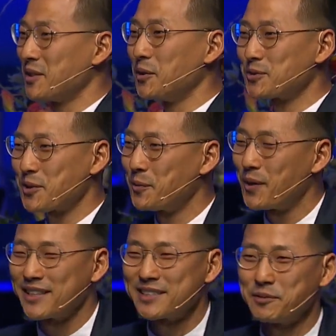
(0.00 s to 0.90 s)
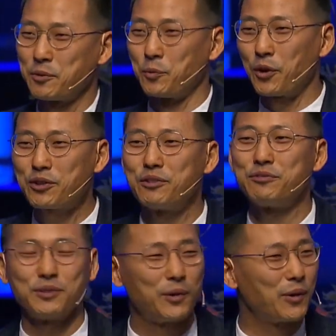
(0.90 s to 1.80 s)
Those are the ones that would work the
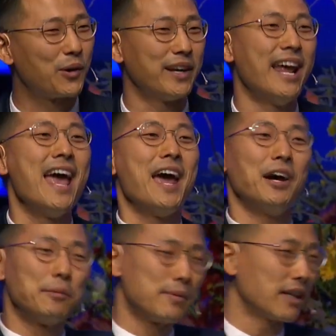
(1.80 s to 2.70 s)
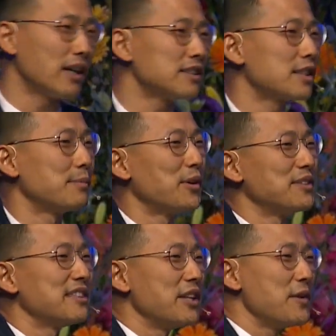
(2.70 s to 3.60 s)
floor and help the
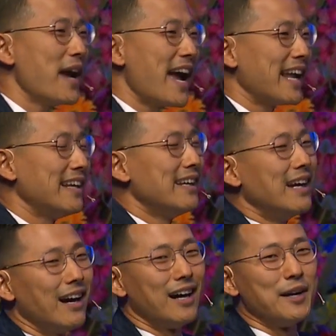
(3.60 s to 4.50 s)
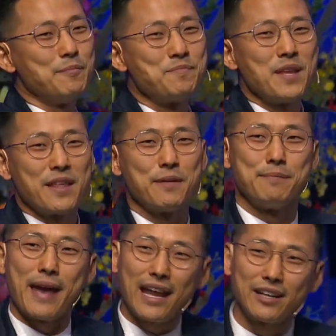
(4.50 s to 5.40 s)
customers. Then you had
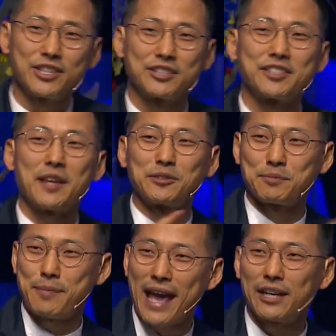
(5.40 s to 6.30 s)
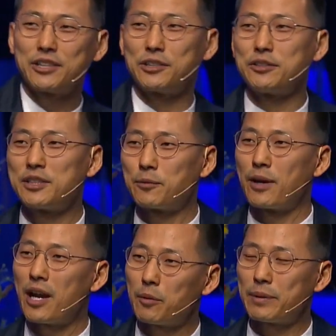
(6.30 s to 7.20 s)
sales managers that
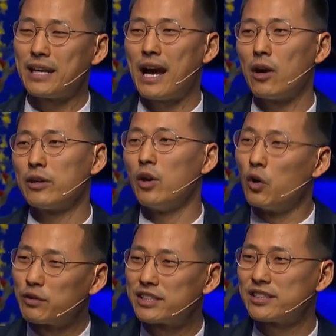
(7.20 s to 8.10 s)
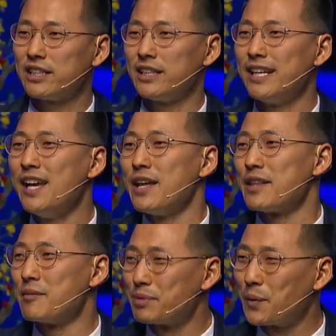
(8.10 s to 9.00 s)
were helping out and overseeing
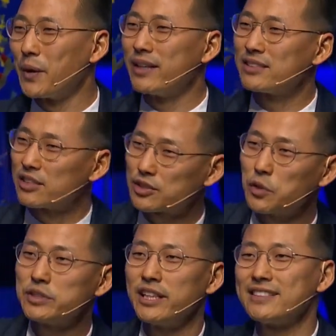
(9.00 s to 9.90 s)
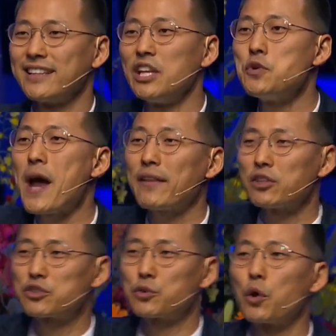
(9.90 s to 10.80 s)
the employees and associates. And then you had
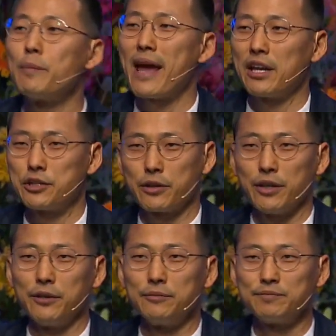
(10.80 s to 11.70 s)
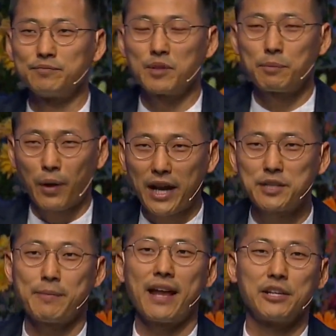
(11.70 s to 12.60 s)
the store manager, though, the
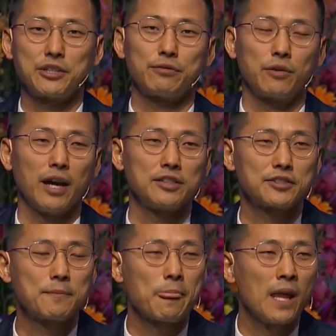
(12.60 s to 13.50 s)
branch manager for us.